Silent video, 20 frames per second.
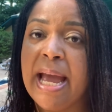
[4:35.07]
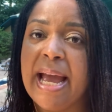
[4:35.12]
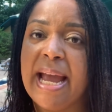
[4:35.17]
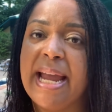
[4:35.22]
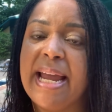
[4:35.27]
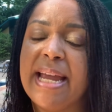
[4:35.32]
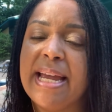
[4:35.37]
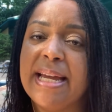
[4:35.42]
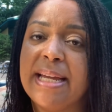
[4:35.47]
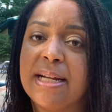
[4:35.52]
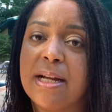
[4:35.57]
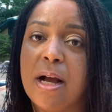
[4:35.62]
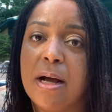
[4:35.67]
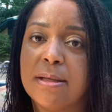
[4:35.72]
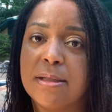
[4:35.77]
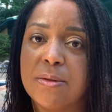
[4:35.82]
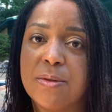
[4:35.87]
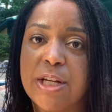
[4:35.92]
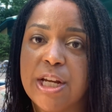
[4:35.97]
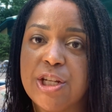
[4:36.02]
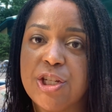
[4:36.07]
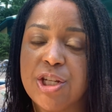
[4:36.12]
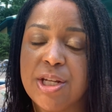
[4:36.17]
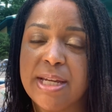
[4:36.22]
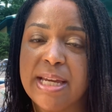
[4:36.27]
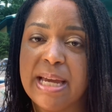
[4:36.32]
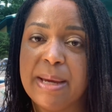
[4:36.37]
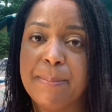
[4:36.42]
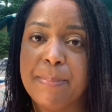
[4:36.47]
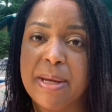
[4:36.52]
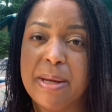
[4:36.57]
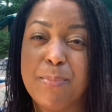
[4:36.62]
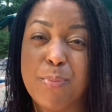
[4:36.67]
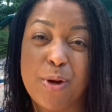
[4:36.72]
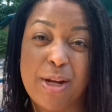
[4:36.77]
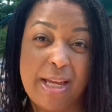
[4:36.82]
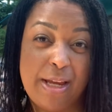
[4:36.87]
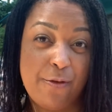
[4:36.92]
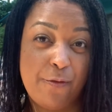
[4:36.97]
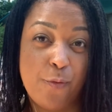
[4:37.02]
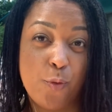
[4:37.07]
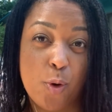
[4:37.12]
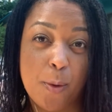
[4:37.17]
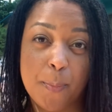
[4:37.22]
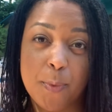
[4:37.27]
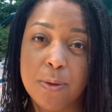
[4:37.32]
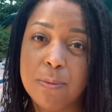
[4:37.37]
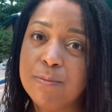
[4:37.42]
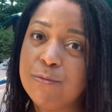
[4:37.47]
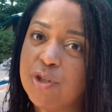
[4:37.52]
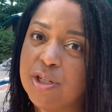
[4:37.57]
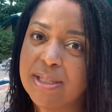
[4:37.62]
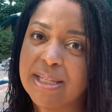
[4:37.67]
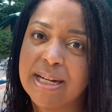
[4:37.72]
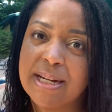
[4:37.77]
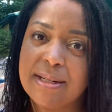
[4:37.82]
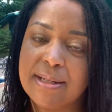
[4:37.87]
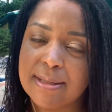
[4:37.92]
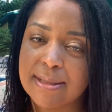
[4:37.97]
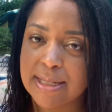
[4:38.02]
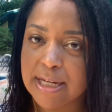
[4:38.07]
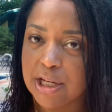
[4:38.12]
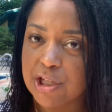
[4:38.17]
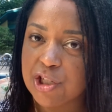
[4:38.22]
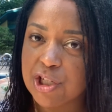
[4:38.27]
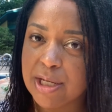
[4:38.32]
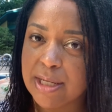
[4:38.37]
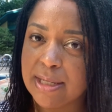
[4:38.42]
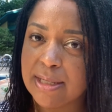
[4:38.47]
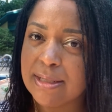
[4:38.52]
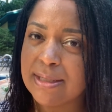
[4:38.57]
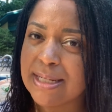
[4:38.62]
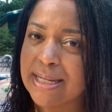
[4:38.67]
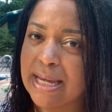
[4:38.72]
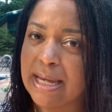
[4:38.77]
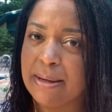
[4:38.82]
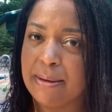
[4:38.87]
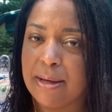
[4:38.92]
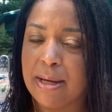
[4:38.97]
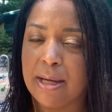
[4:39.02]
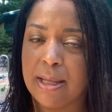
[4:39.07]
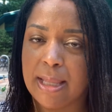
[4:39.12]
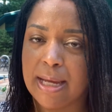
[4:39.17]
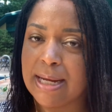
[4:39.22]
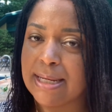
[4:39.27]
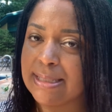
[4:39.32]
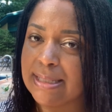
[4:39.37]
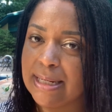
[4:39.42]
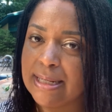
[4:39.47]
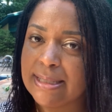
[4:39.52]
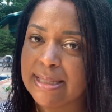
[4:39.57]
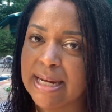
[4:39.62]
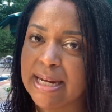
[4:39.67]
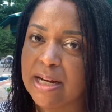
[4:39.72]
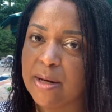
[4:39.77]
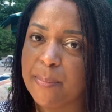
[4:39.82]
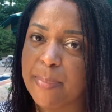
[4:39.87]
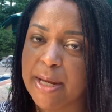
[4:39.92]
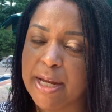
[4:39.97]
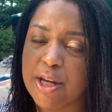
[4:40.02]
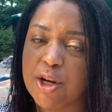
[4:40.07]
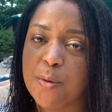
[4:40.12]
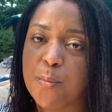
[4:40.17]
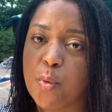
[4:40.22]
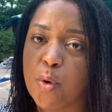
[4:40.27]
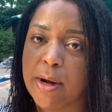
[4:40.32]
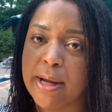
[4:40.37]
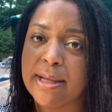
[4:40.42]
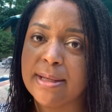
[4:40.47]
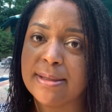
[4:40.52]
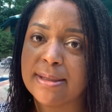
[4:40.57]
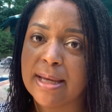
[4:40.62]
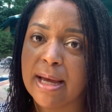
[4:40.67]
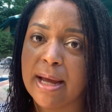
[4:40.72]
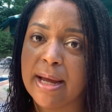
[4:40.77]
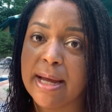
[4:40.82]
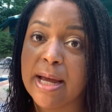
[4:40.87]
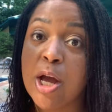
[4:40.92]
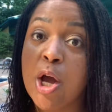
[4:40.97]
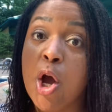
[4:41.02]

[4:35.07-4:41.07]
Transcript: And consultation can be pretty informal, just like a discussion to get, like I said, a second opinion or more insight,